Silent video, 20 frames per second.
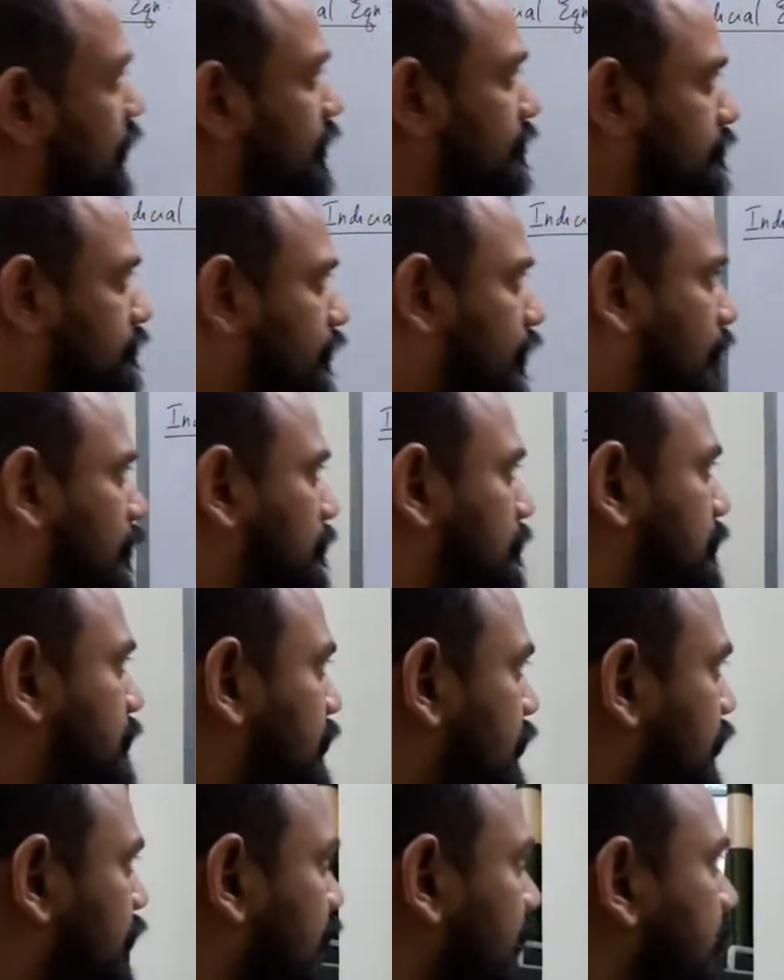form.
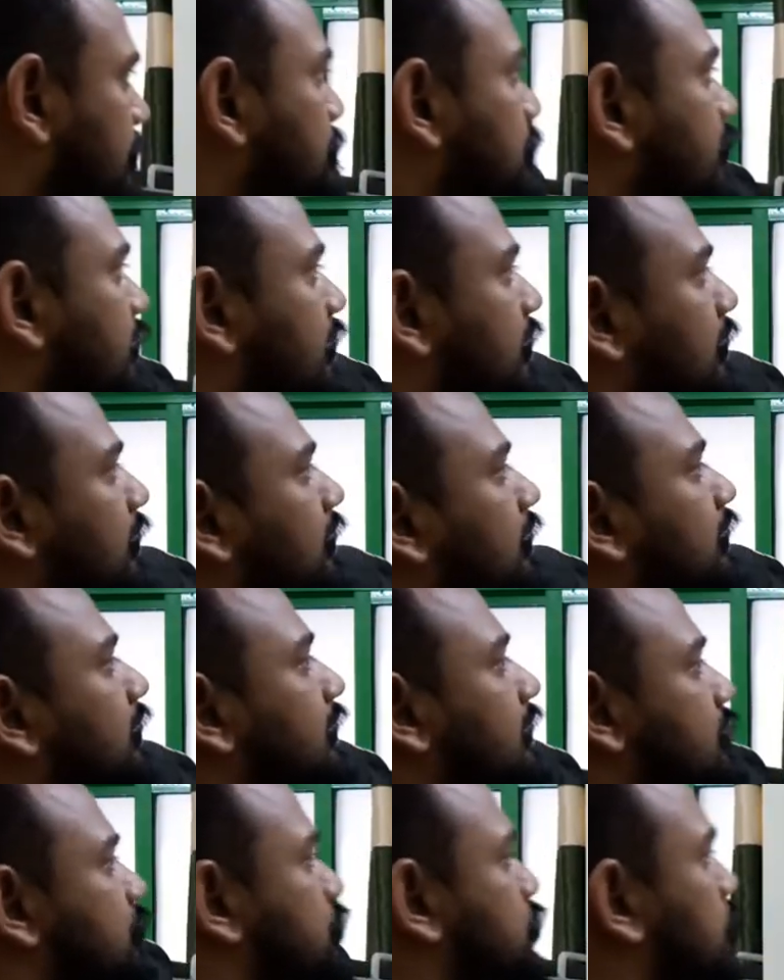Okay,
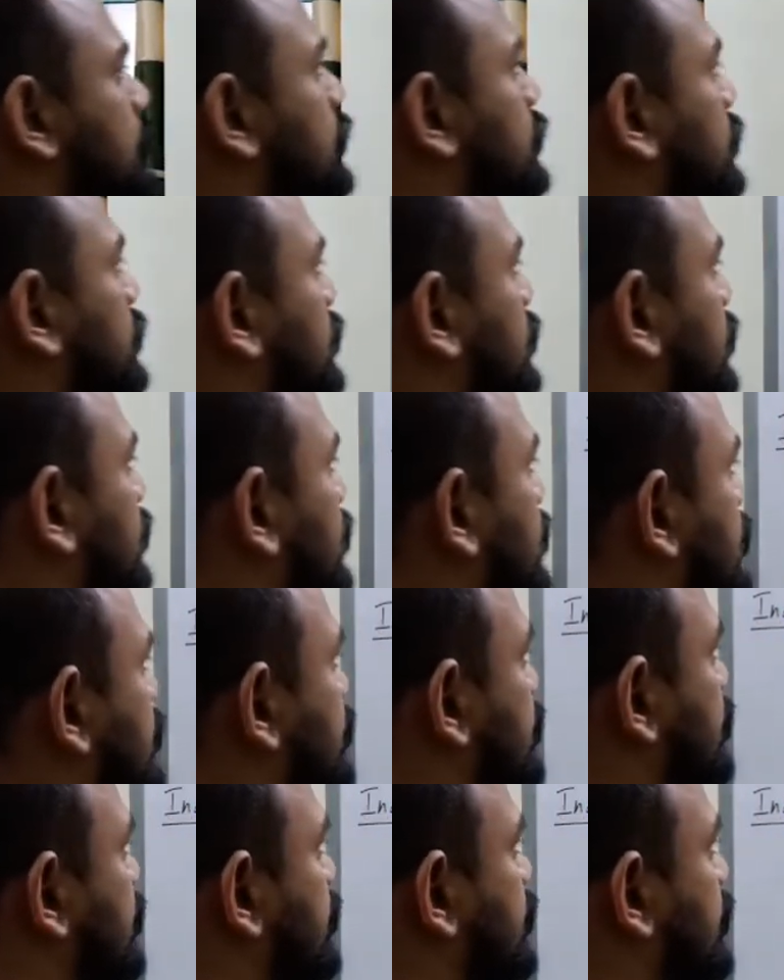so
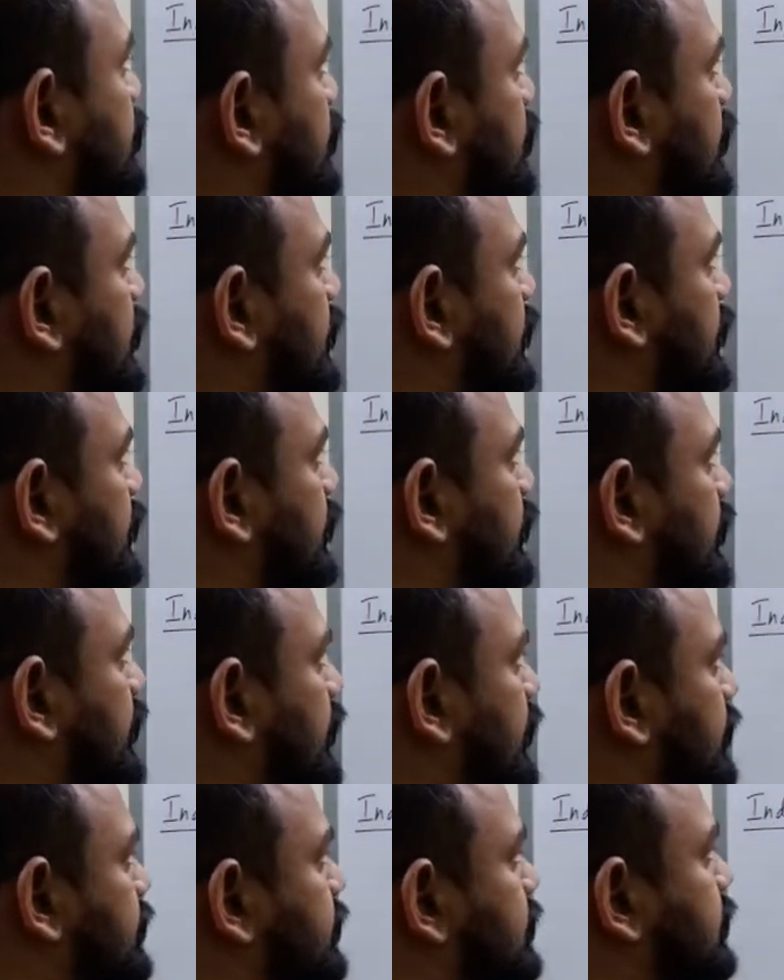
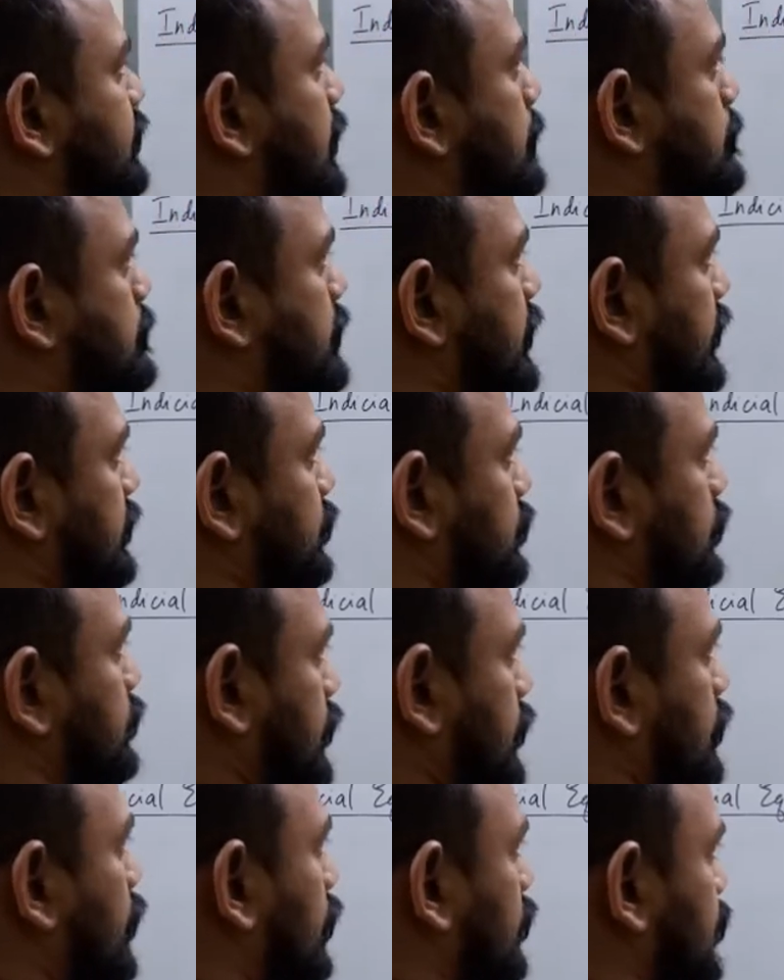it's the same thing. So the
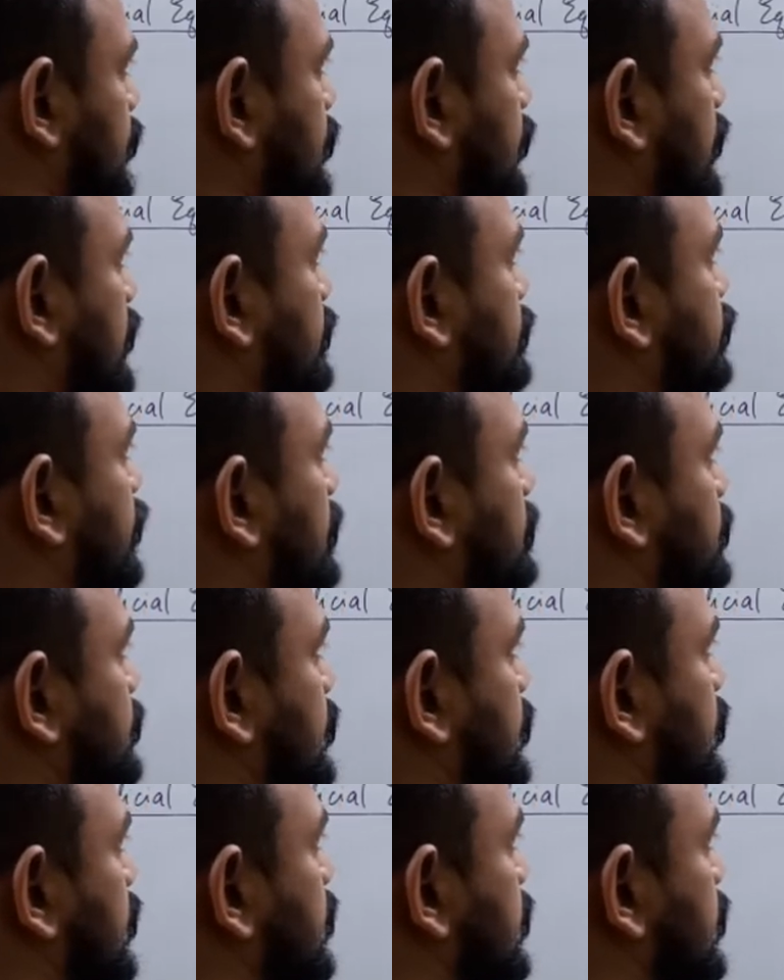Cauchy-Euler form is a